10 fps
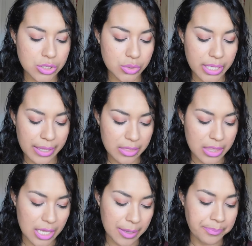do get
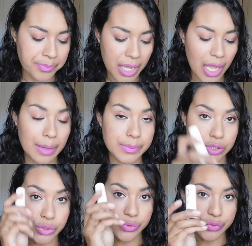the um,
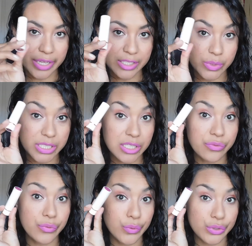Too Faced, which is a
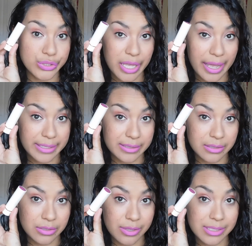full size.
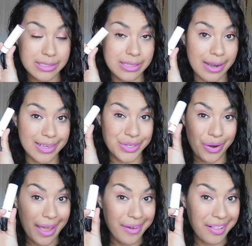So this is not a
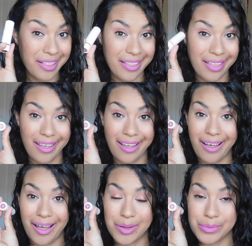trial
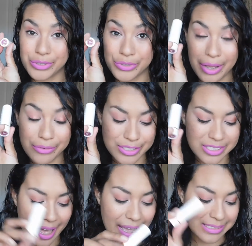uh, or travel
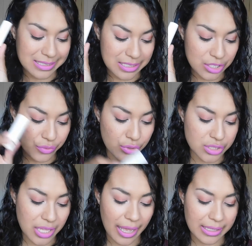size. This is full
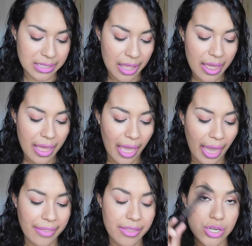size
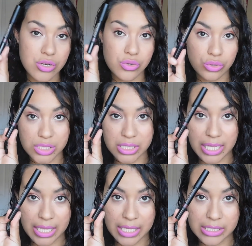and the nude
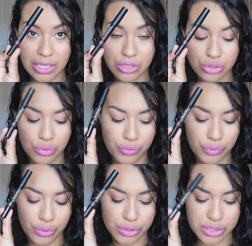stick is also
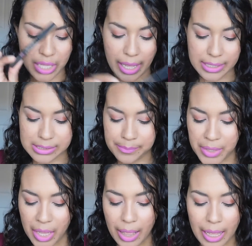full size.
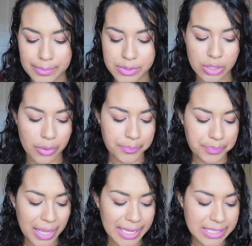Um, so
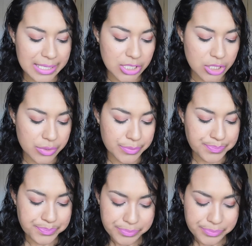I tend to